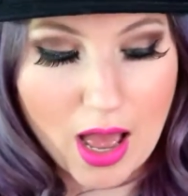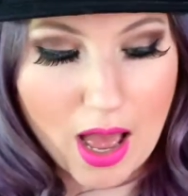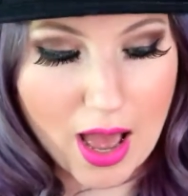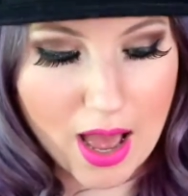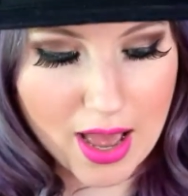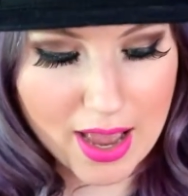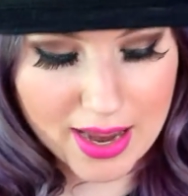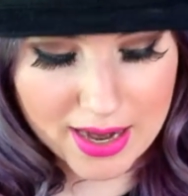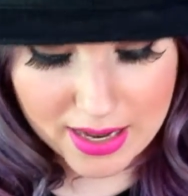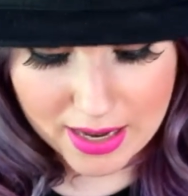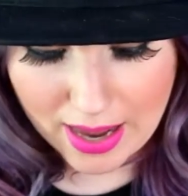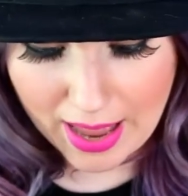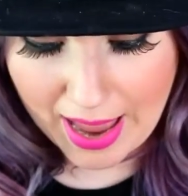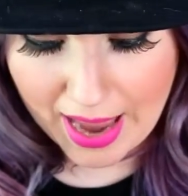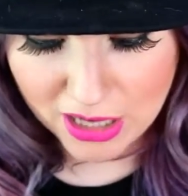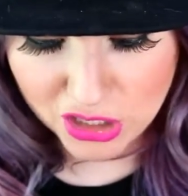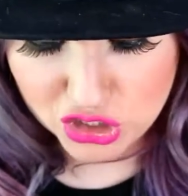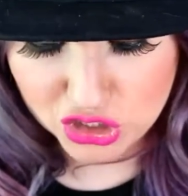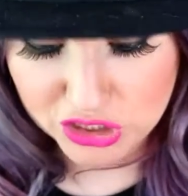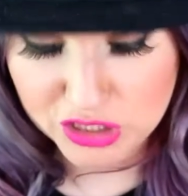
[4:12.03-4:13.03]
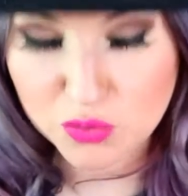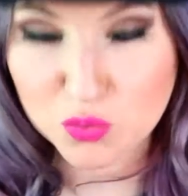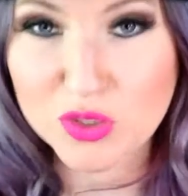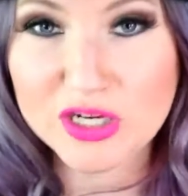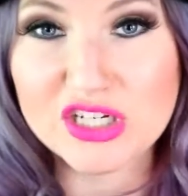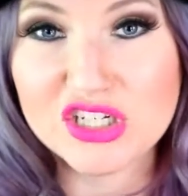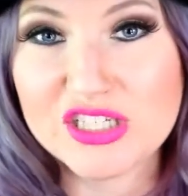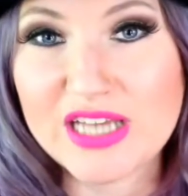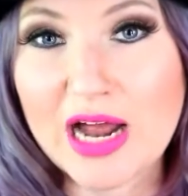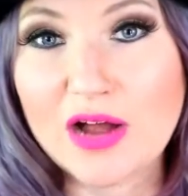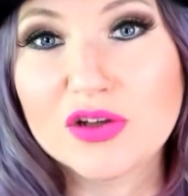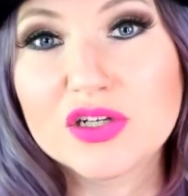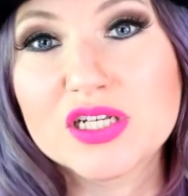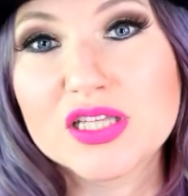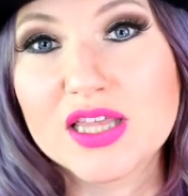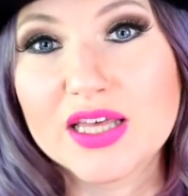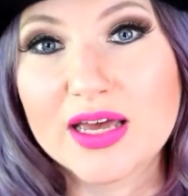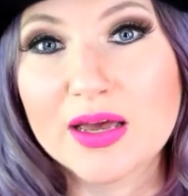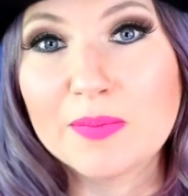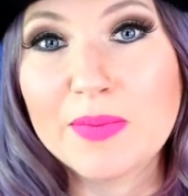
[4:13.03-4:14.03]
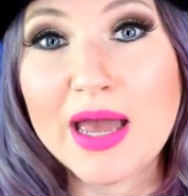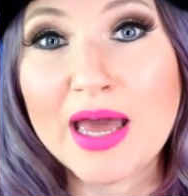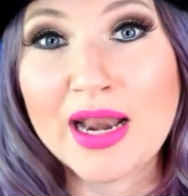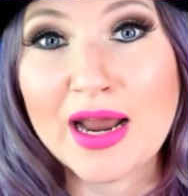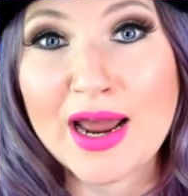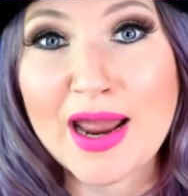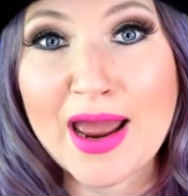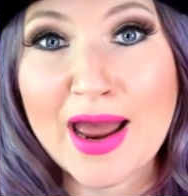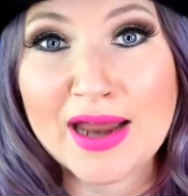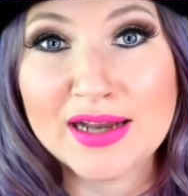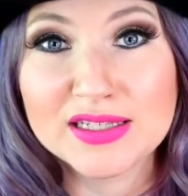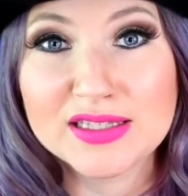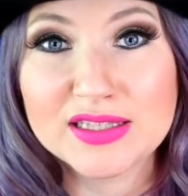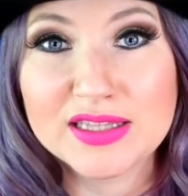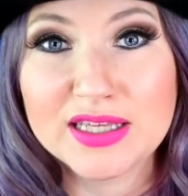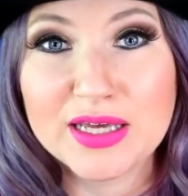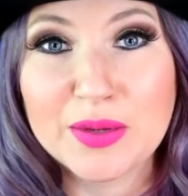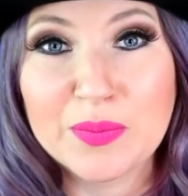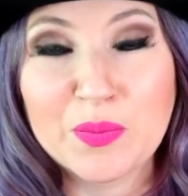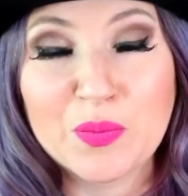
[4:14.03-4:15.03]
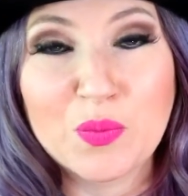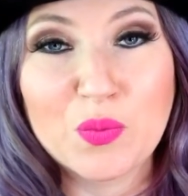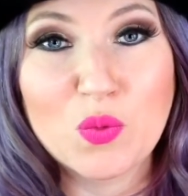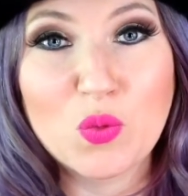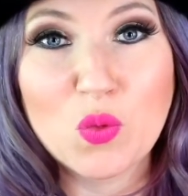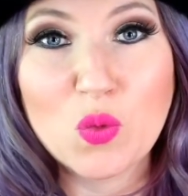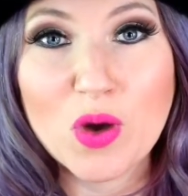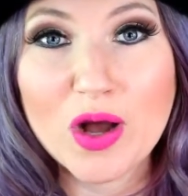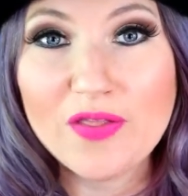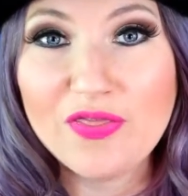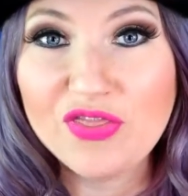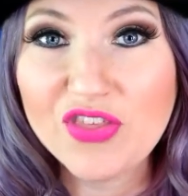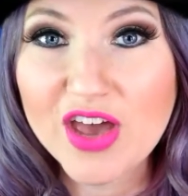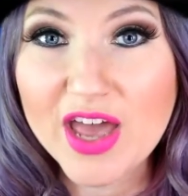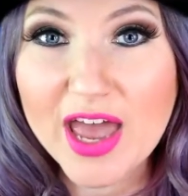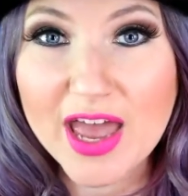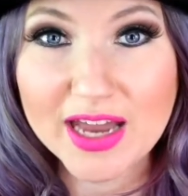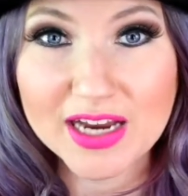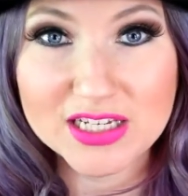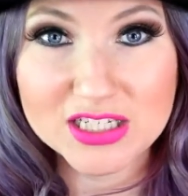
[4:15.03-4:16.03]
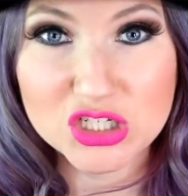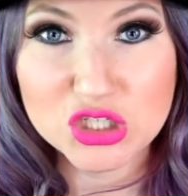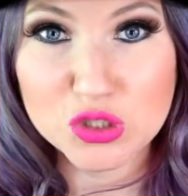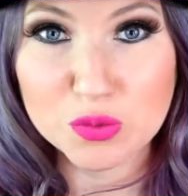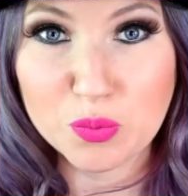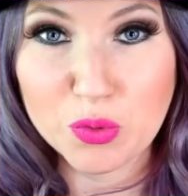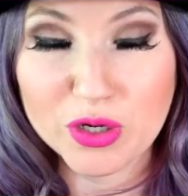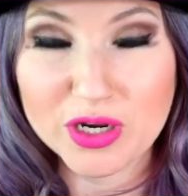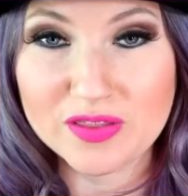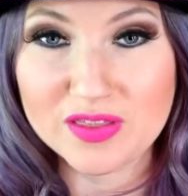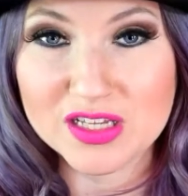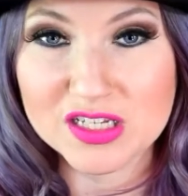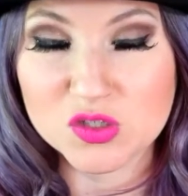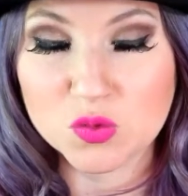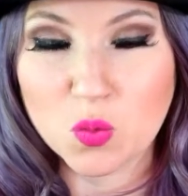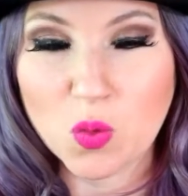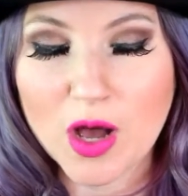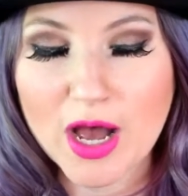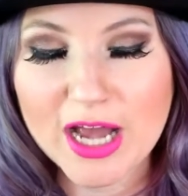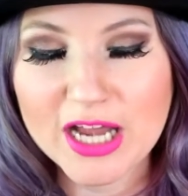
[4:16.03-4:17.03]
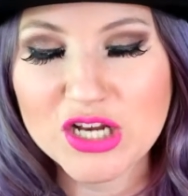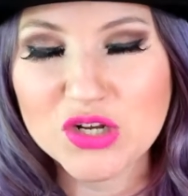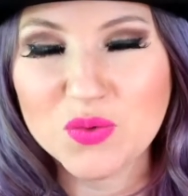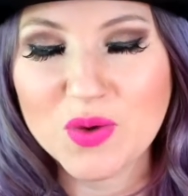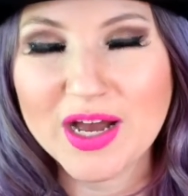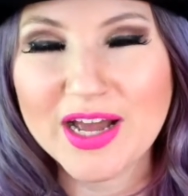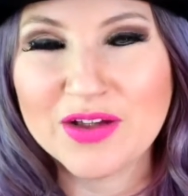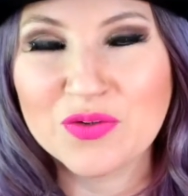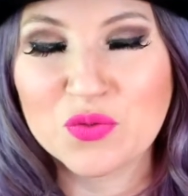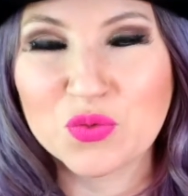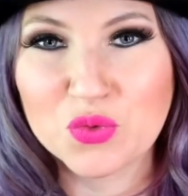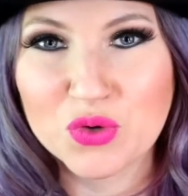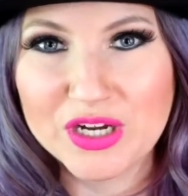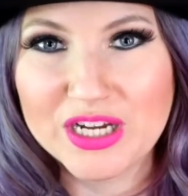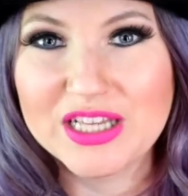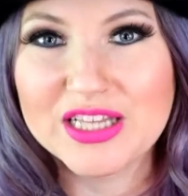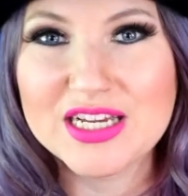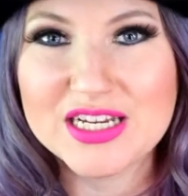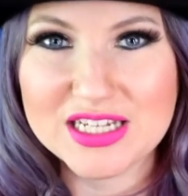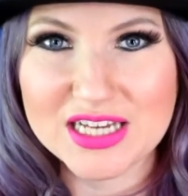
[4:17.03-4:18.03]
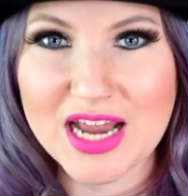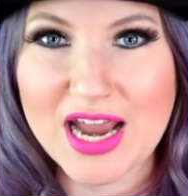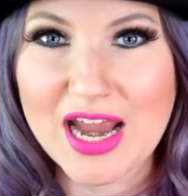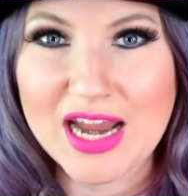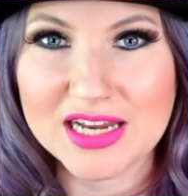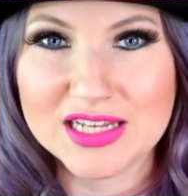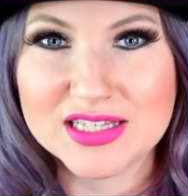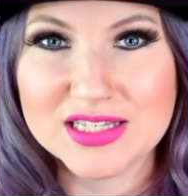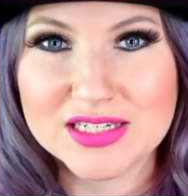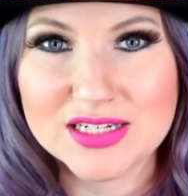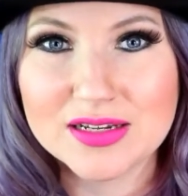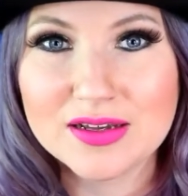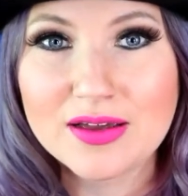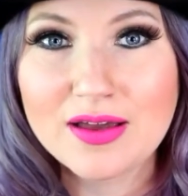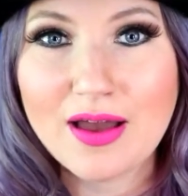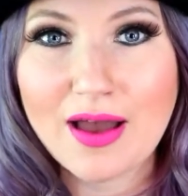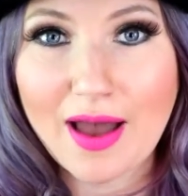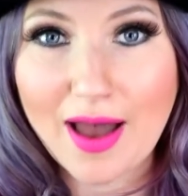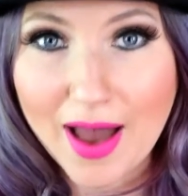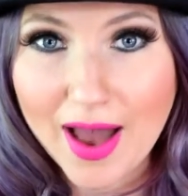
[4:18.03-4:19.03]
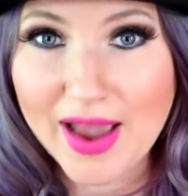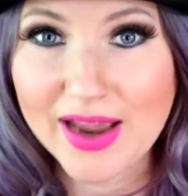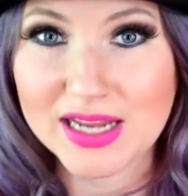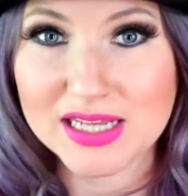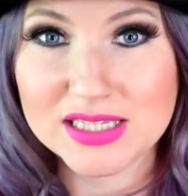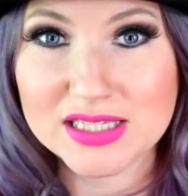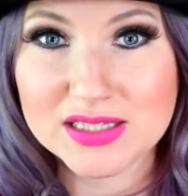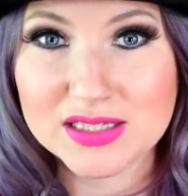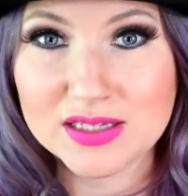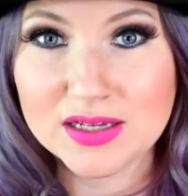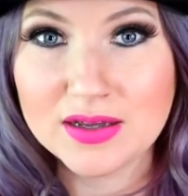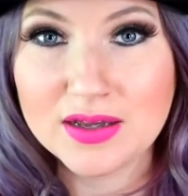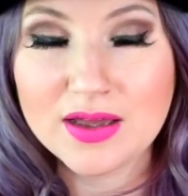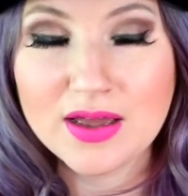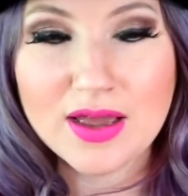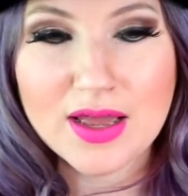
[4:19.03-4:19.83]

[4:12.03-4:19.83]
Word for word: I actually reached out to them and I asked them, what the heck did you put in this? Why do I really taste ice?